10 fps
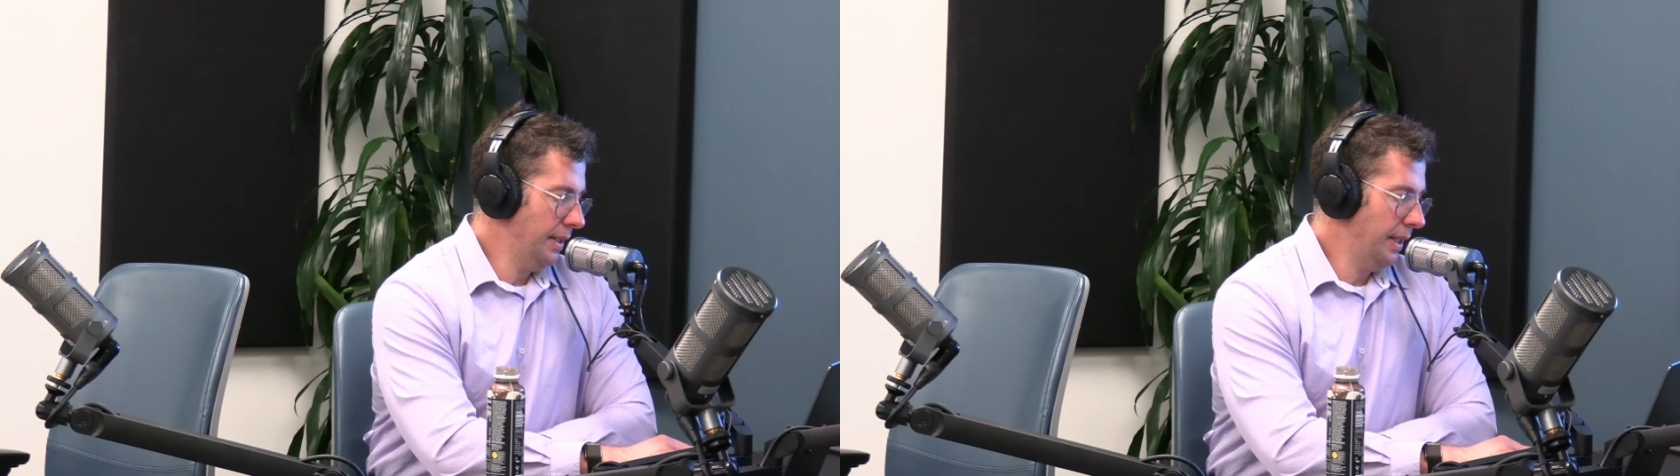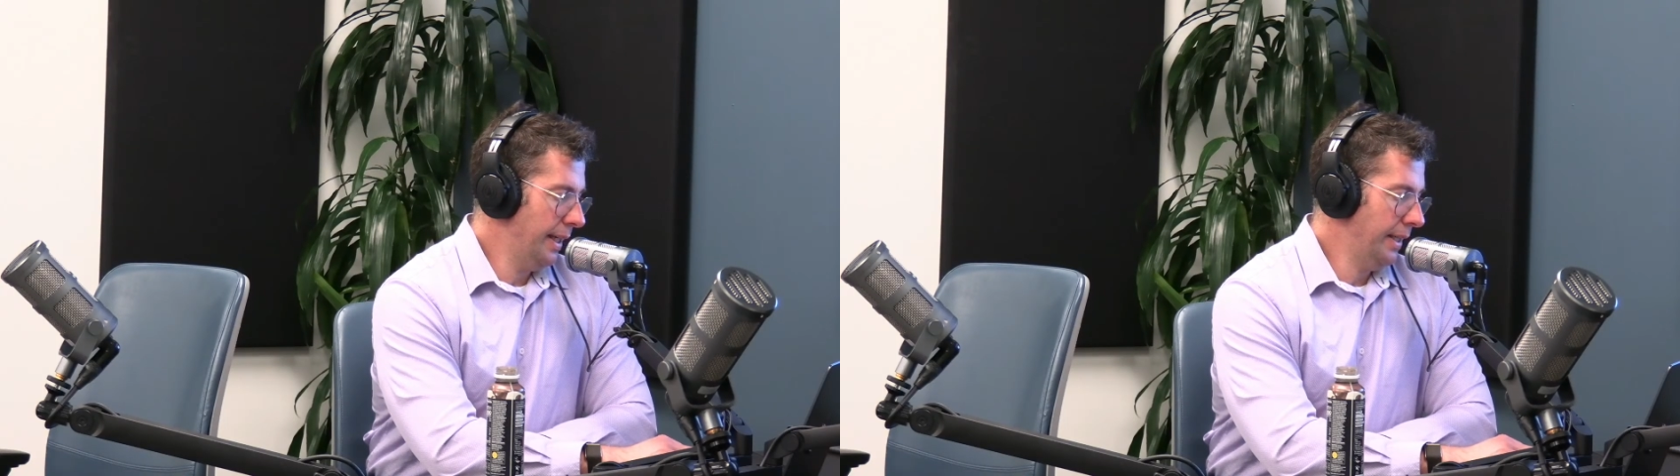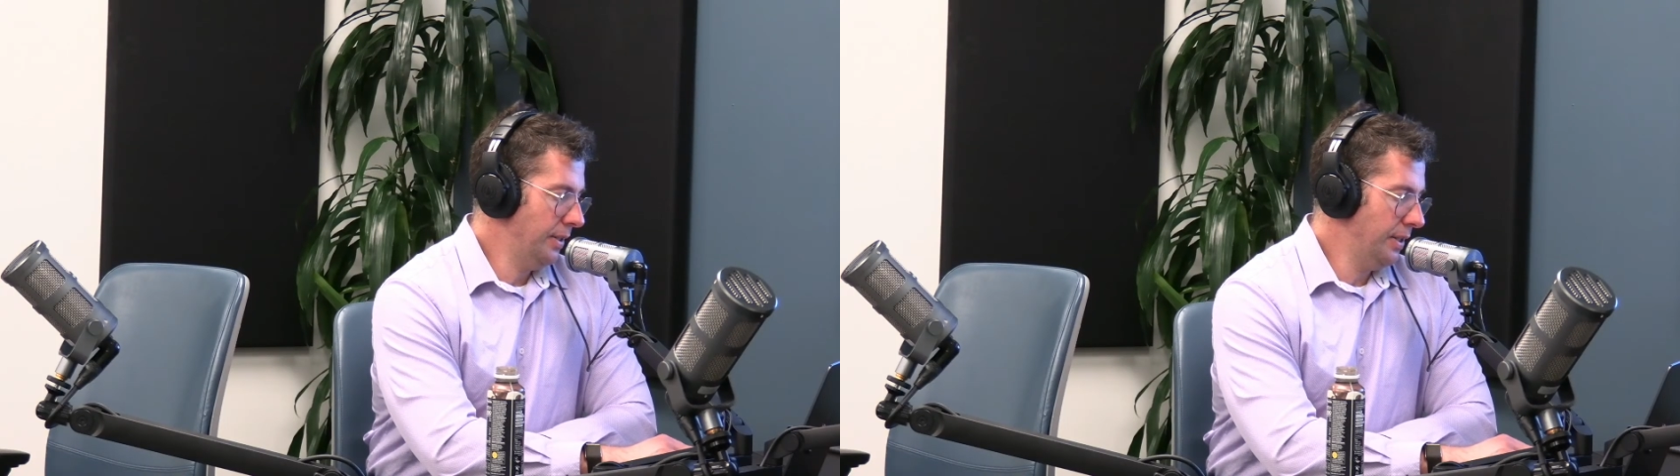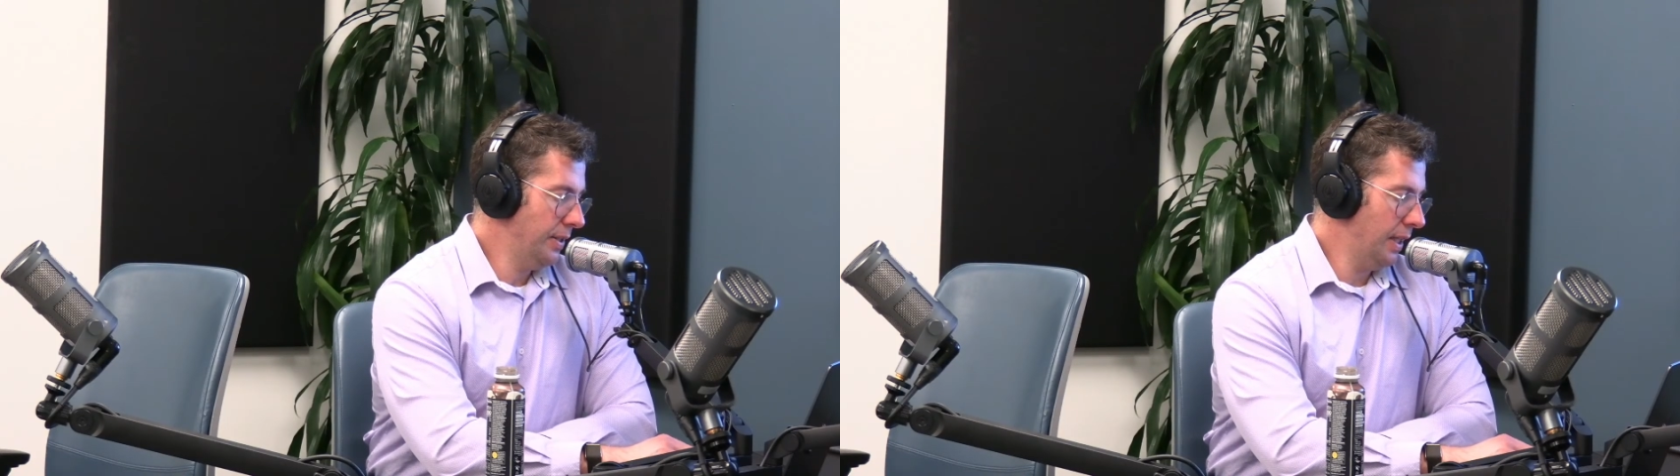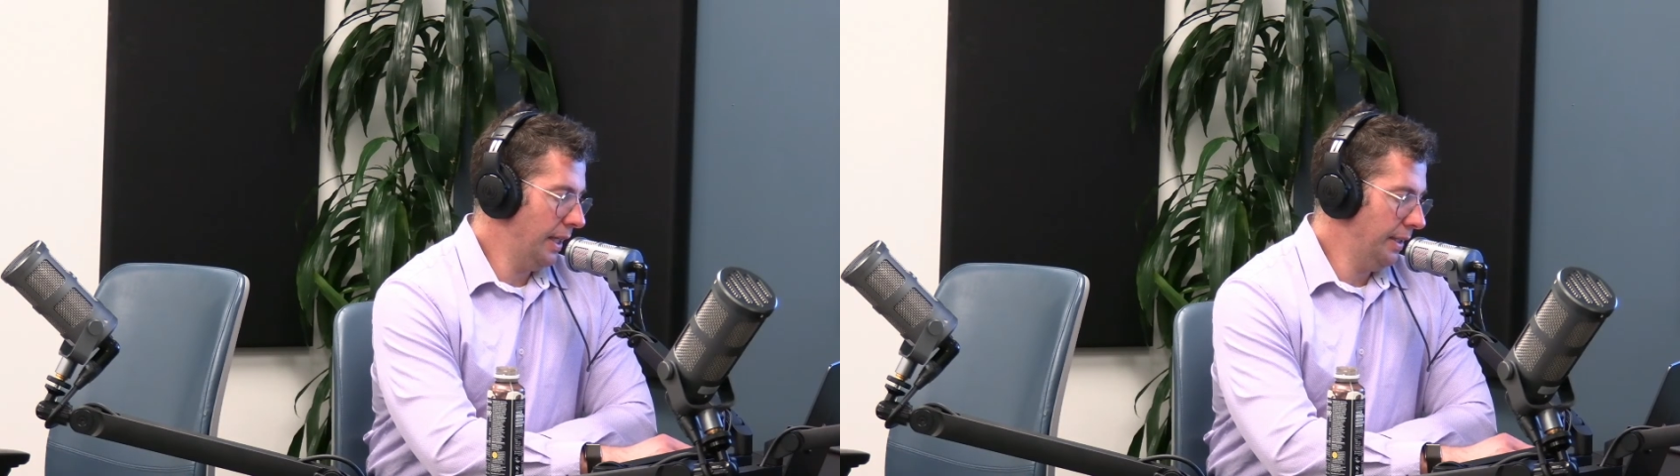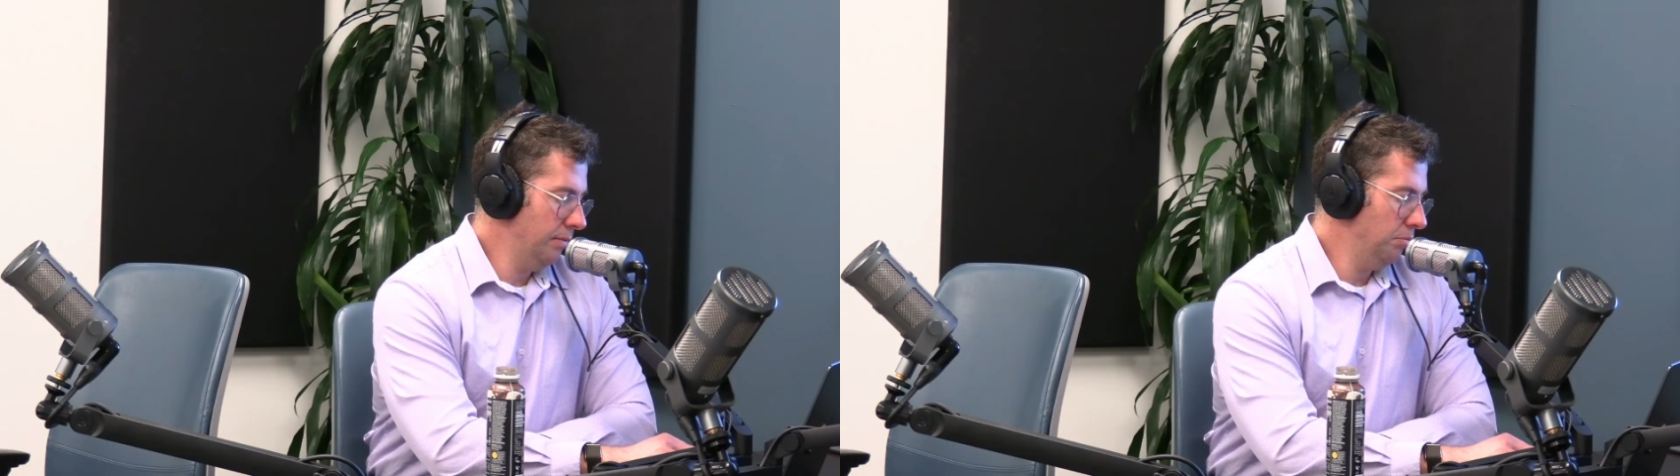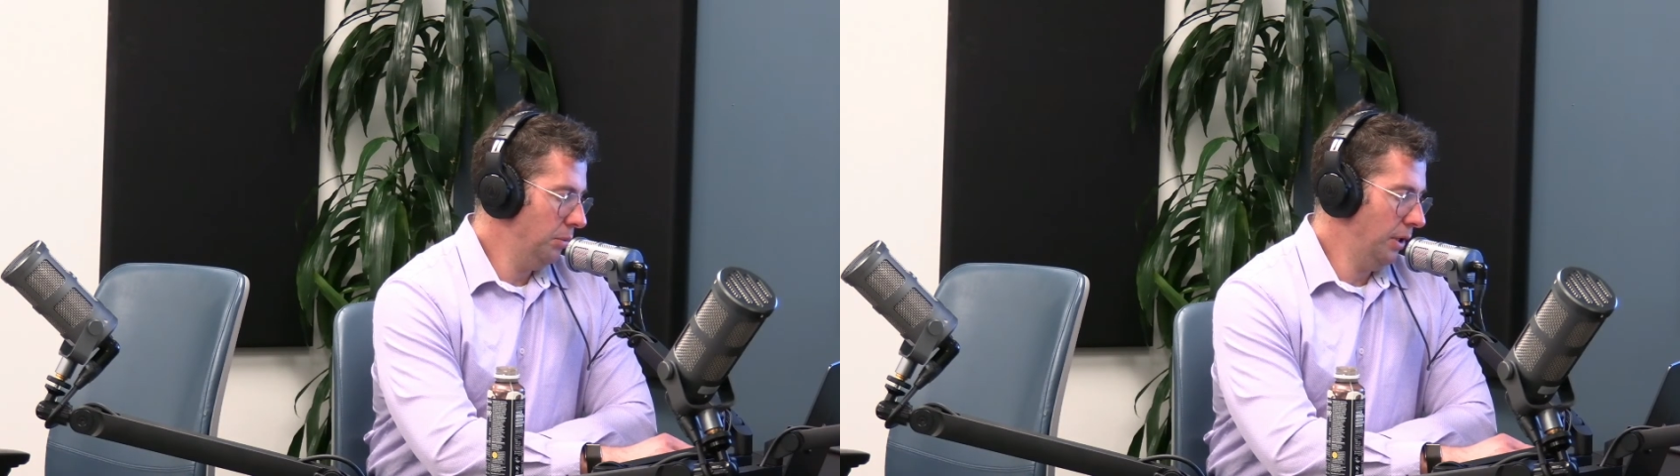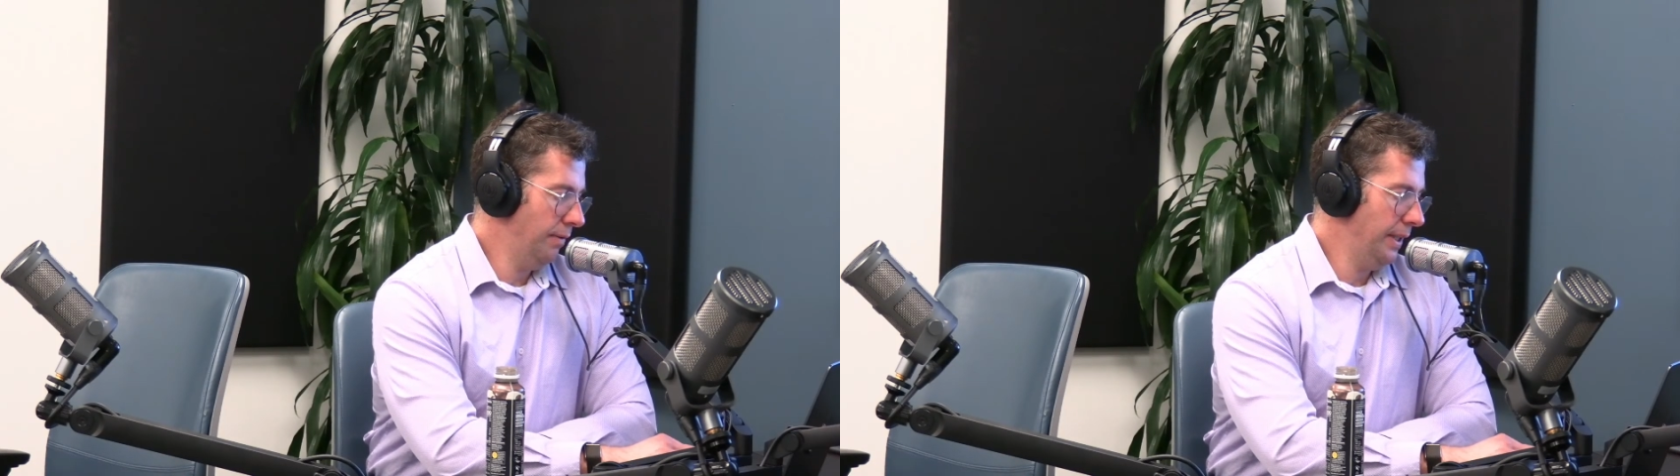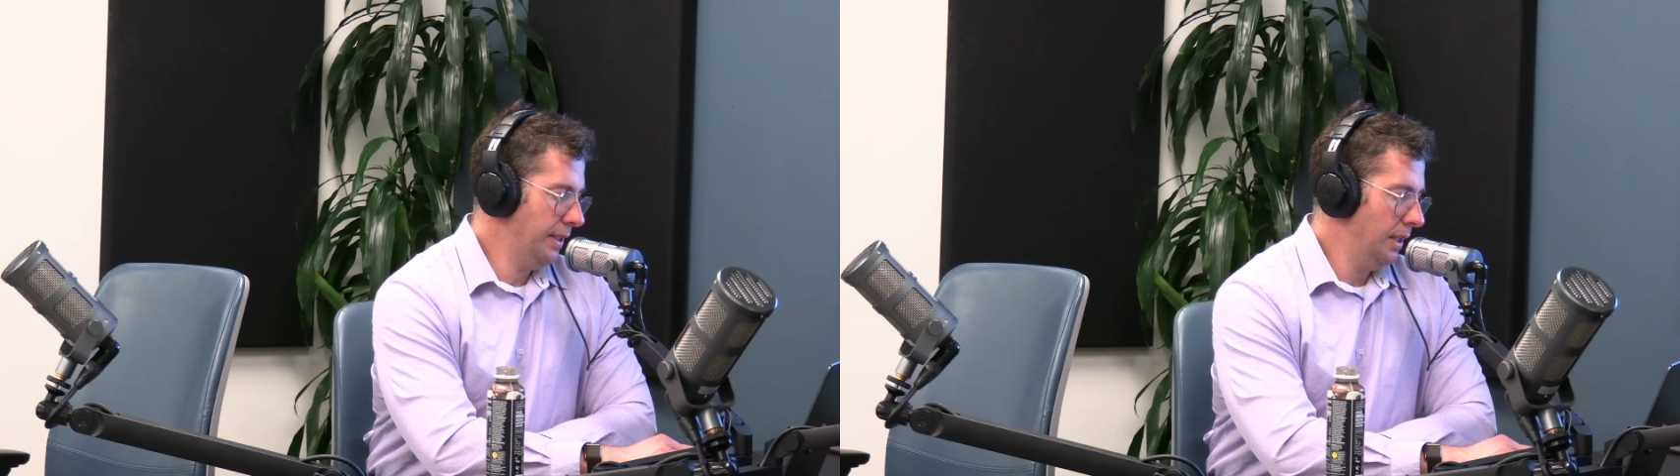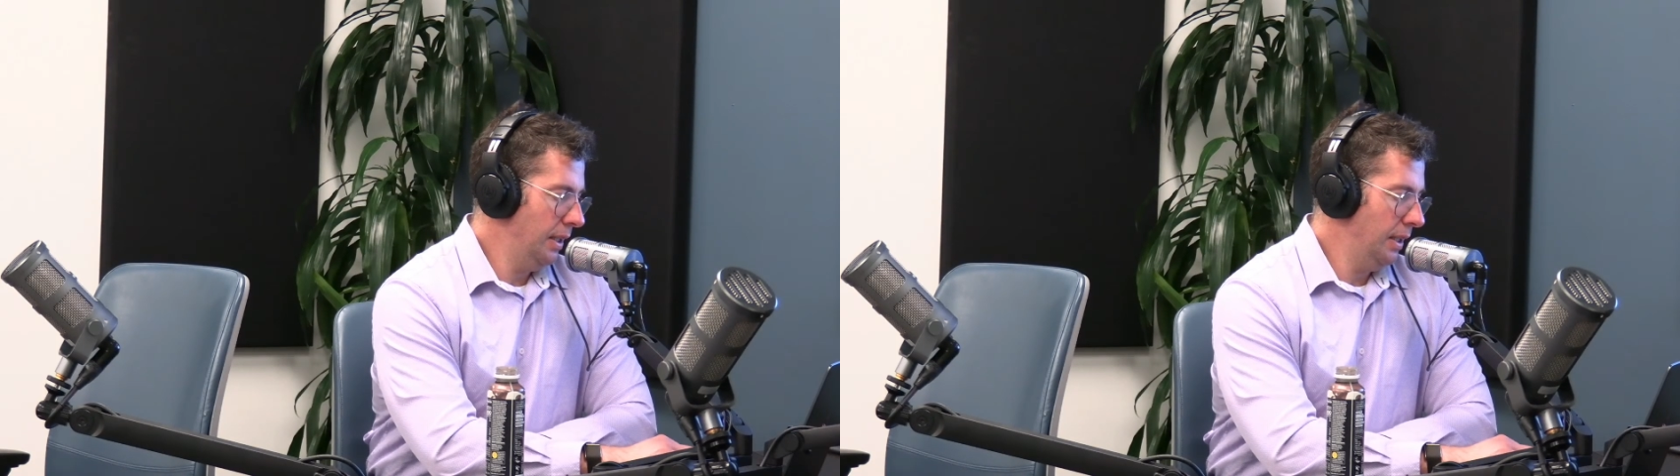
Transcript: connector design, perfect,